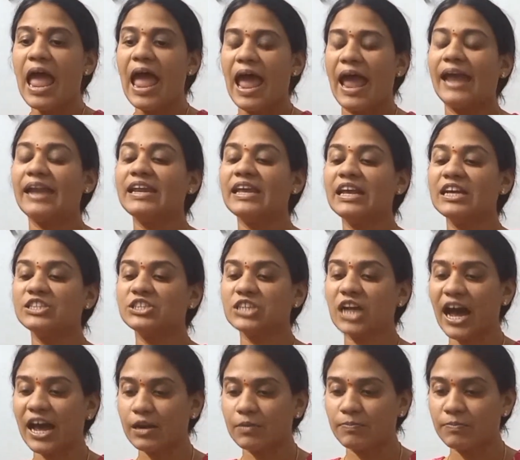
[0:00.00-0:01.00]

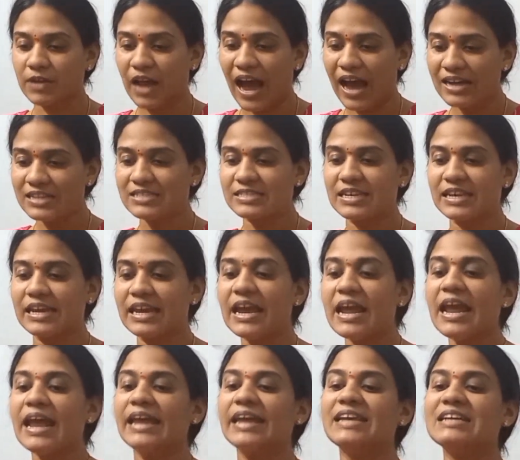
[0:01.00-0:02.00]
NHRC
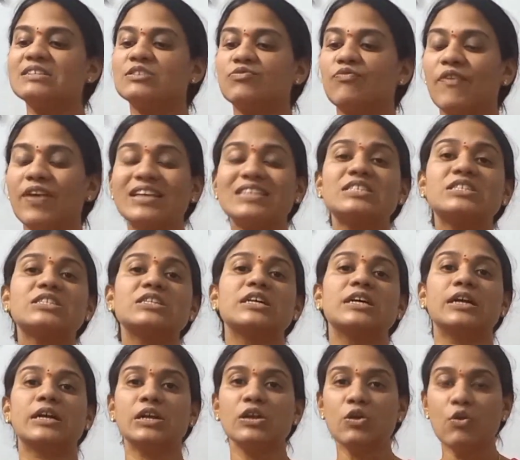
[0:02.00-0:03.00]
is
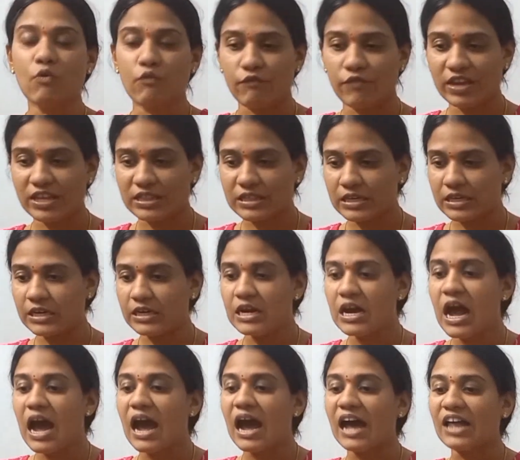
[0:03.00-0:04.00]
vested with the
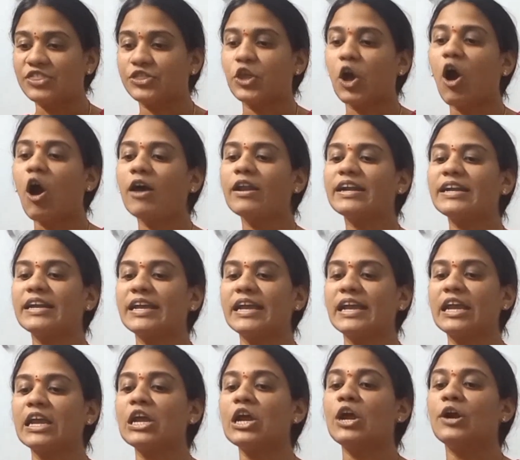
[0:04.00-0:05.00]

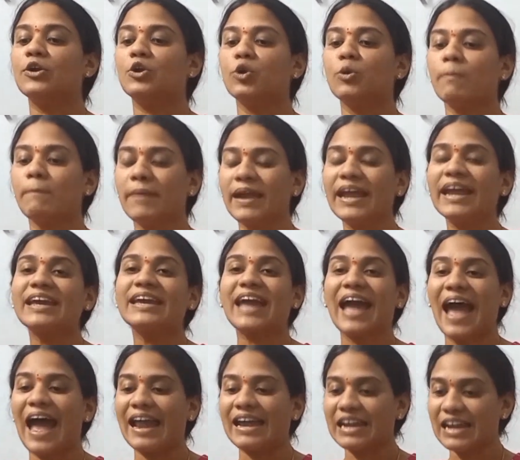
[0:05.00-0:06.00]
authority to make
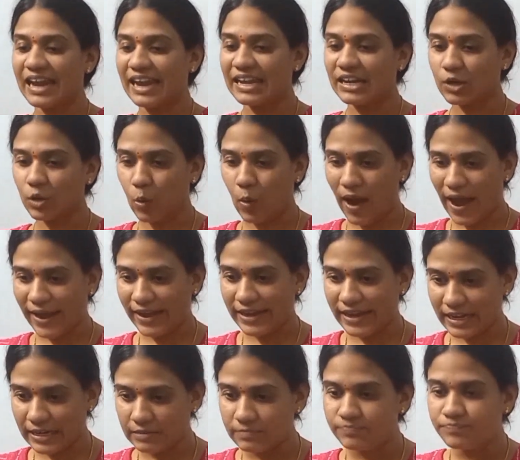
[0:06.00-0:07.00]
an
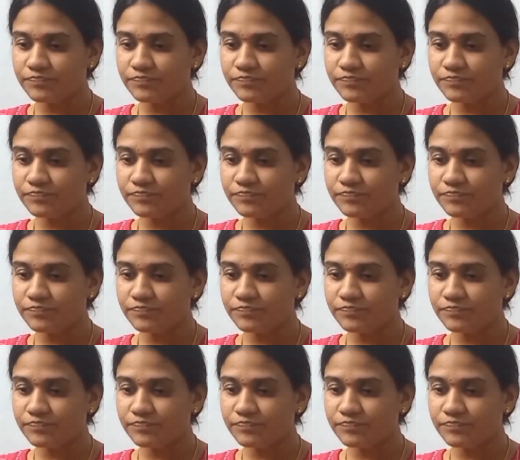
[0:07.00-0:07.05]
inquiry,